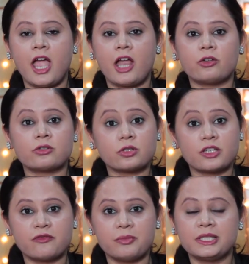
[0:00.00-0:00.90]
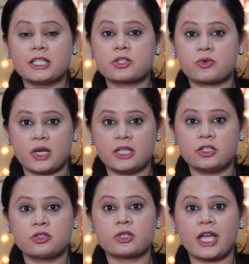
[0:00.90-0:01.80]
and also gave me the
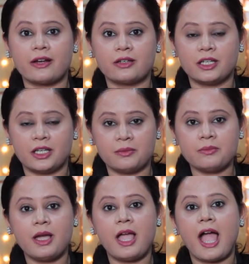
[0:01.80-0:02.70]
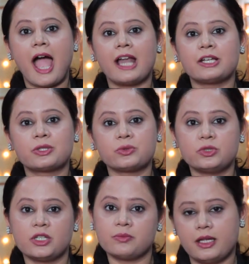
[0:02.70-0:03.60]
strength to carry him and soothe
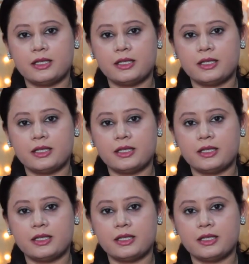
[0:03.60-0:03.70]
him.